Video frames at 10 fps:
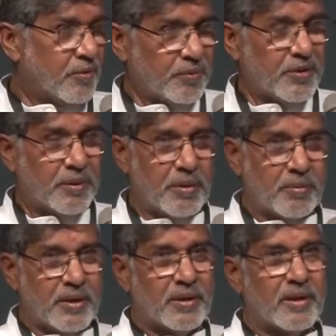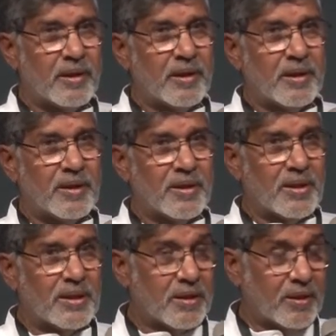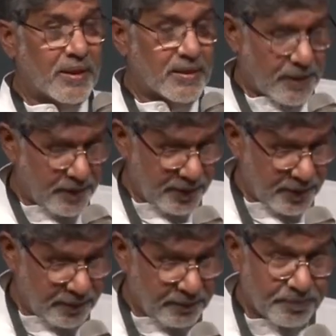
15 maybe, I can't recall exact year.